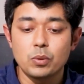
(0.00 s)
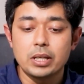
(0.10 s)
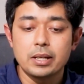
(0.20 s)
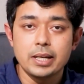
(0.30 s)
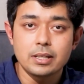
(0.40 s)
we
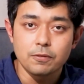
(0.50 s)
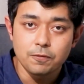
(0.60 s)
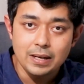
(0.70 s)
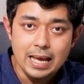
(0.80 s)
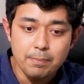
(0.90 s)
create a
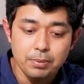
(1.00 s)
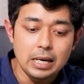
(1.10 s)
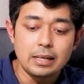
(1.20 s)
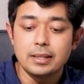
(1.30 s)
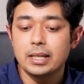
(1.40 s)

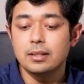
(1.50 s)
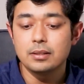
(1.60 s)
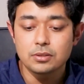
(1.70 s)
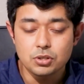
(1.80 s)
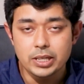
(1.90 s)
flap and
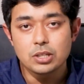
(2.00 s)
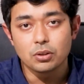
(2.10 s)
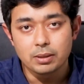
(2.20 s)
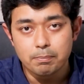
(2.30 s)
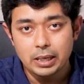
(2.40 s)
then treat
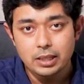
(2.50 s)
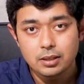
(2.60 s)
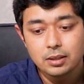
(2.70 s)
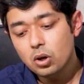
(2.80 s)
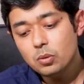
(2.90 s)
on the
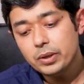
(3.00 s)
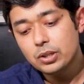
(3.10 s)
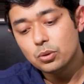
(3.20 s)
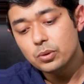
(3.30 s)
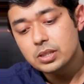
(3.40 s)
bed, all we
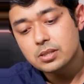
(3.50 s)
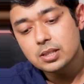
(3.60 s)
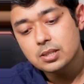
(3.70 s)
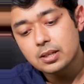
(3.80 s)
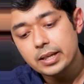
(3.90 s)
do is
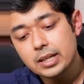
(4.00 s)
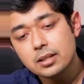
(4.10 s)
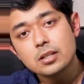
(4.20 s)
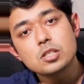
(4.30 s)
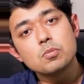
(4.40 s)
just
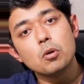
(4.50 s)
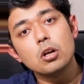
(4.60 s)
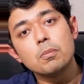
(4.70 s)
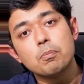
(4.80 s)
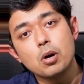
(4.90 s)
create a
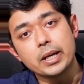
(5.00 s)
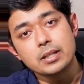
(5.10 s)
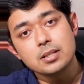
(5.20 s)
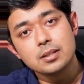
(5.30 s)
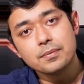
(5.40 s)
small
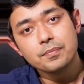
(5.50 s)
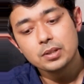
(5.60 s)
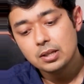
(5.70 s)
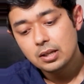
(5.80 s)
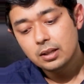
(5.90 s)
pocket.
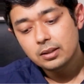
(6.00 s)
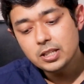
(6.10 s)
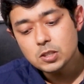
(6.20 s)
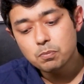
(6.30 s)
This